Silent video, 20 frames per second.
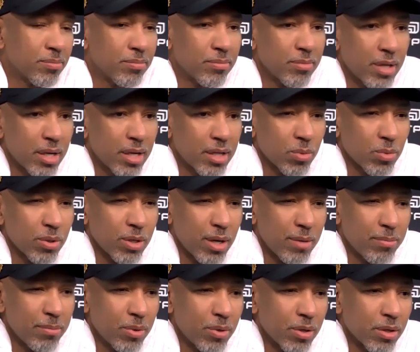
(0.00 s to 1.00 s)
That's what
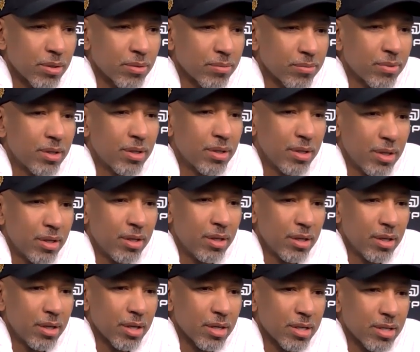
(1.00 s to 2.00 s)
I'm more
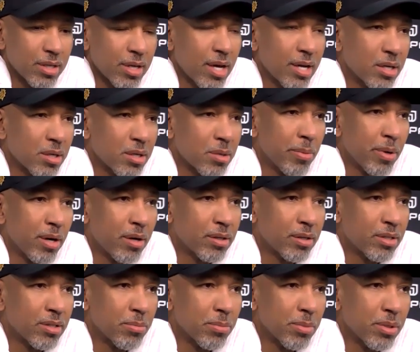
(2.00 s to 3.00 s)
excited about,
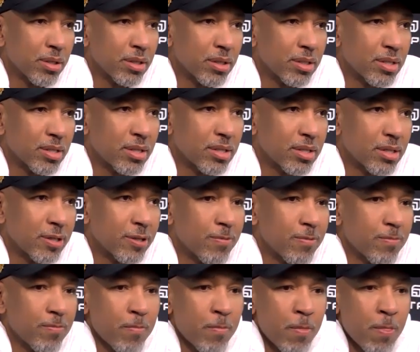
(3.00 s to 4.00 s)
his ability to
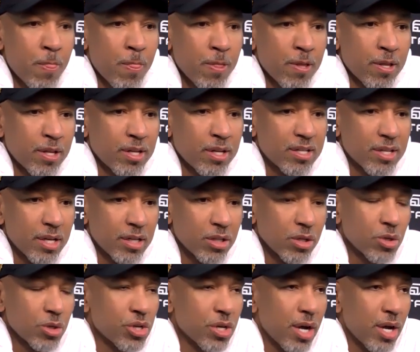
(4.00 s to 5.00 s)
take
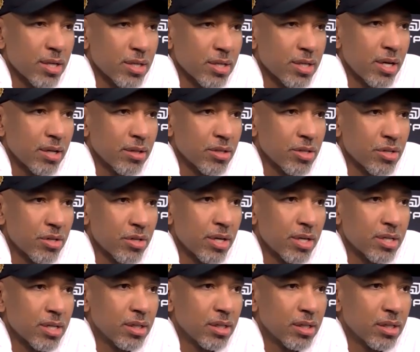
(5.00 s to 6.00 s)
those shots down the
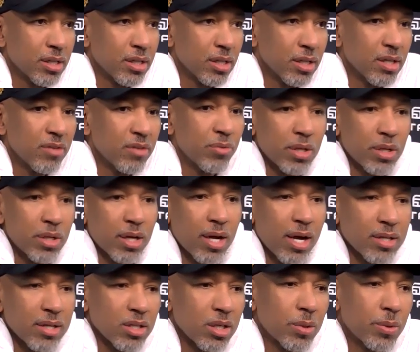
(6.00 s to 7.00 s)
stretch and live with the
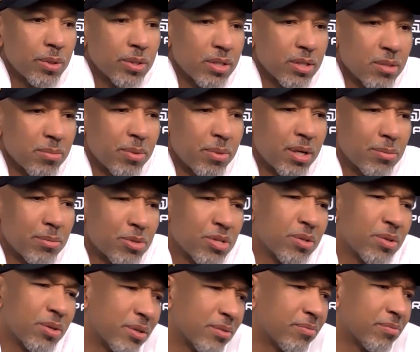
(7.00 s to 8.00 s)
consequences. But I'm
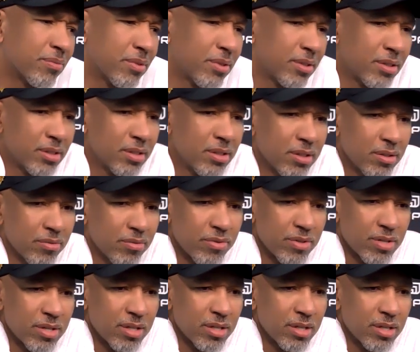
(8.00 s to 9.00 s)
sure, you know,
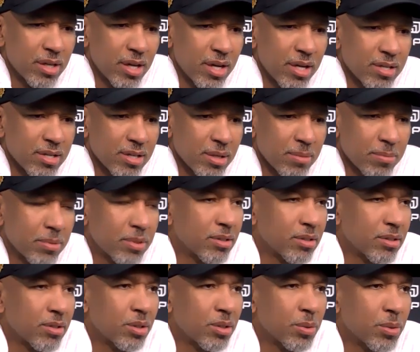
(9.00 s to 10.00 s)
fatigue has something
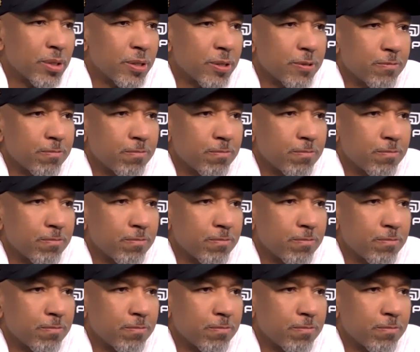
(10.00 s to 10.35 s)
to do with it.